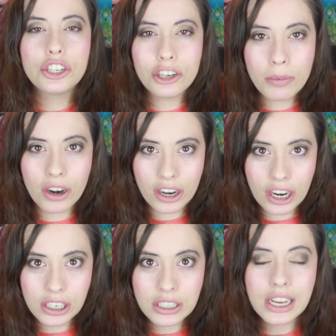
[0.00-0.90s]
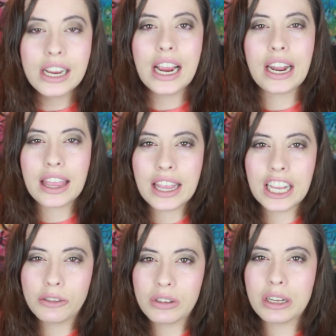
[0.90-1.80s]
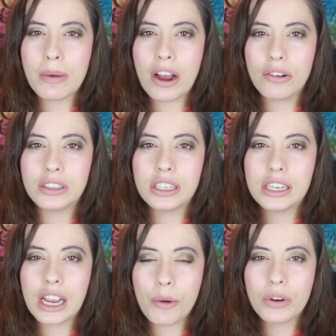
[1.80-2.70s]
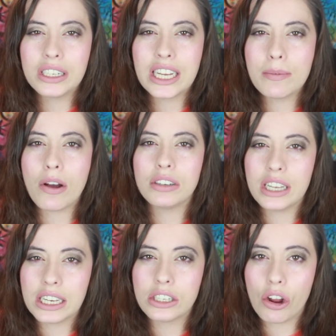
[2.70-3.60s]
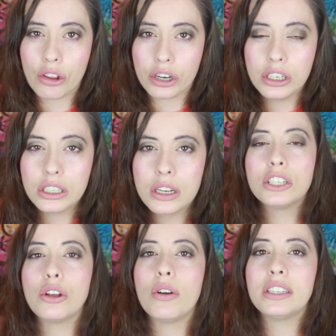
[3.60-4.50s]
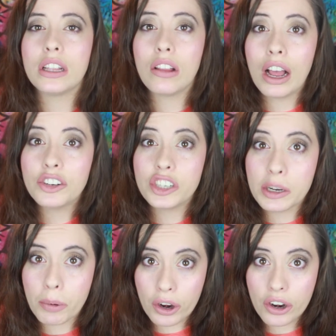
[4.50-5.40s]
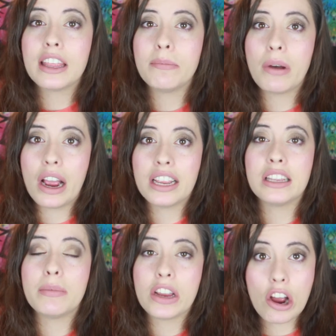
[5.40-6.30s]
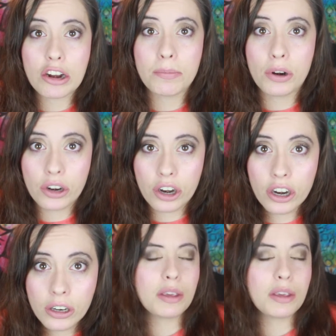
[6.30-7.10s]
two burgers, and I think this was about I want to say about $6. So it's a lot cheaper than buying the Beyond Burger.